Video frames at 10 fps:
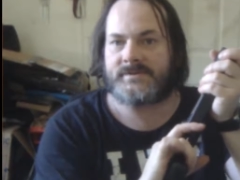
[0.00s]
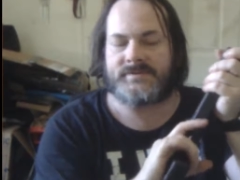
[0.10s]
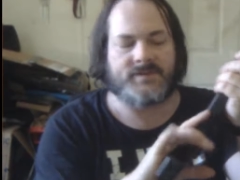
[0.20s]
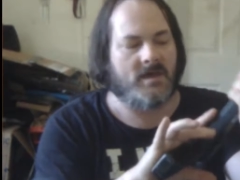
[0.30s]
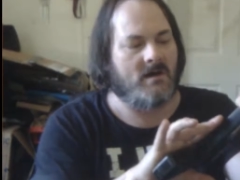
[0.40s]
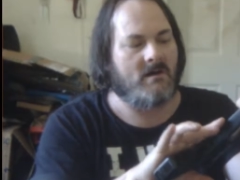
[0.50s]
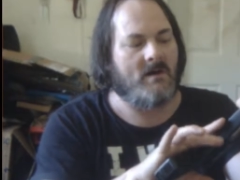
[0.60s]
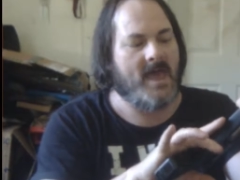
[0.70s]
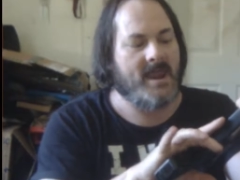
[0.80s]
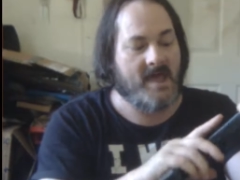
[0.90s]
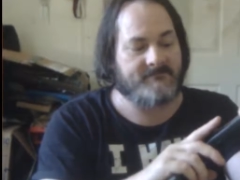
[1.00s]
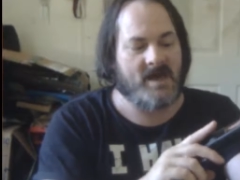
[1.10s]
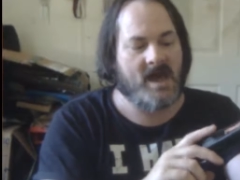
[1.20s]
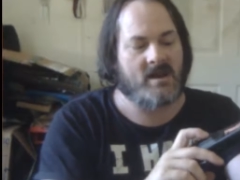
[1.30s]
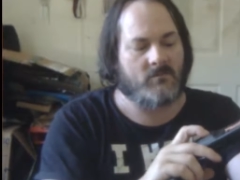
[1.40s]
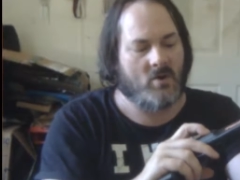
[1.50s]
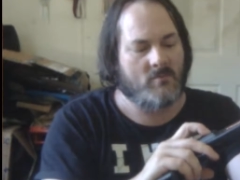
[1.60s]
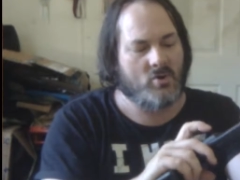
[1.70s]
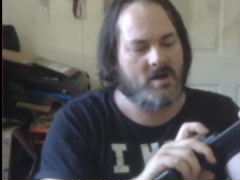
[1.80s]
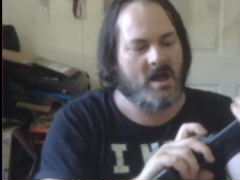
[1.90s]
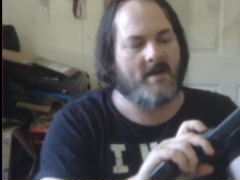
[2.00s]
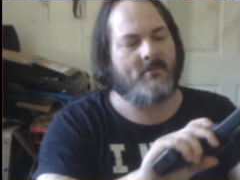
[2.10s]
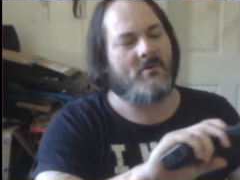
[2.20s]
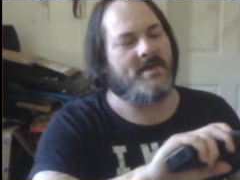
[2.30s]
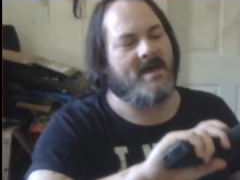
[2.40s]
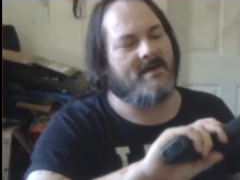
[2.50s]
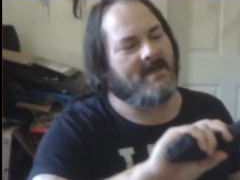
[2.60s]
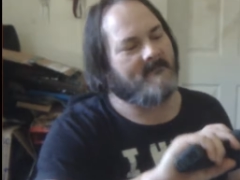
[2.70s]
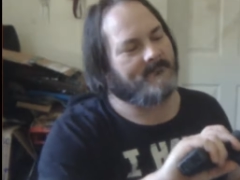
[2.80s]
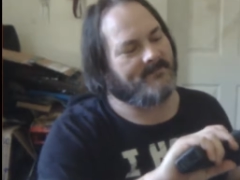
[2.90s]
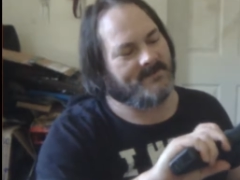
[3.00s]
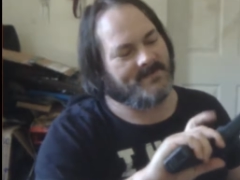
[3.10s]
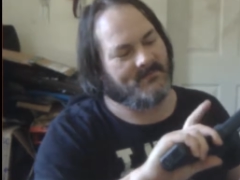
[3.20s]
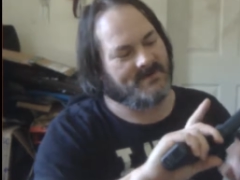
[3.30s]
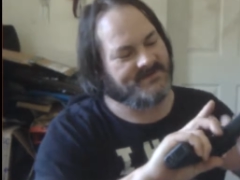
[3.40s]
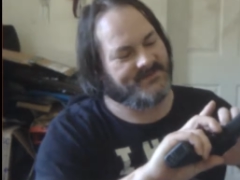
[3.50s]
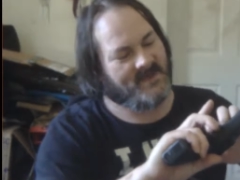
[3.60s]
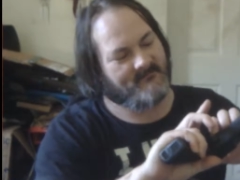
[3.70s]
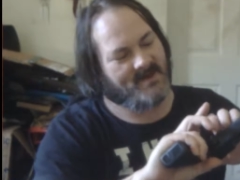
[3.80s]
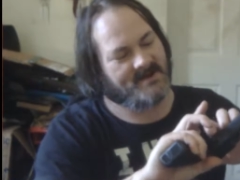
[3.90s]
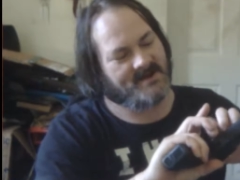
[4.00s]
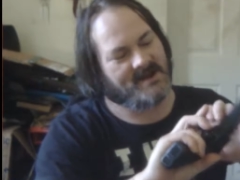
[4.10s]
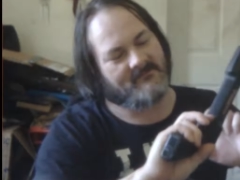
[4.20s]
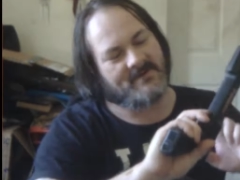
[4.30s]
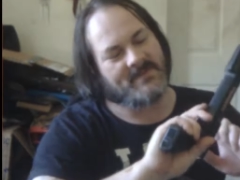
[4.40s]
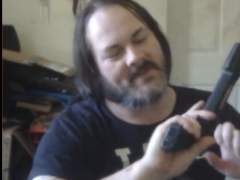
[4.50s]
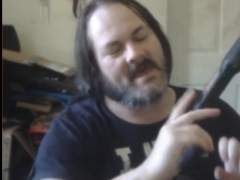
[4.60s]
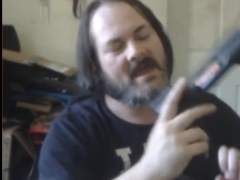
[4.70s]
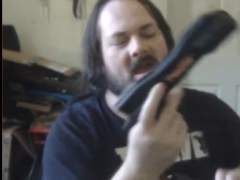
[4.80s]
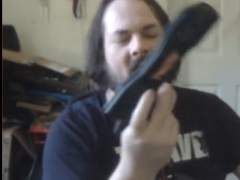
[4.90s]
So, and I've got a RoboCop. Oh yeah, the reset button and everything.